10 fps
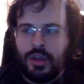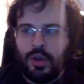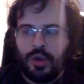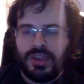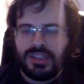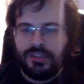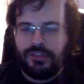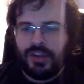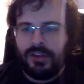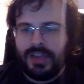who is a
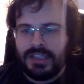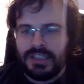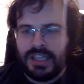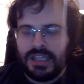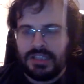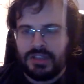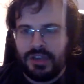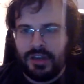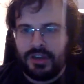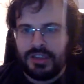very educated striker.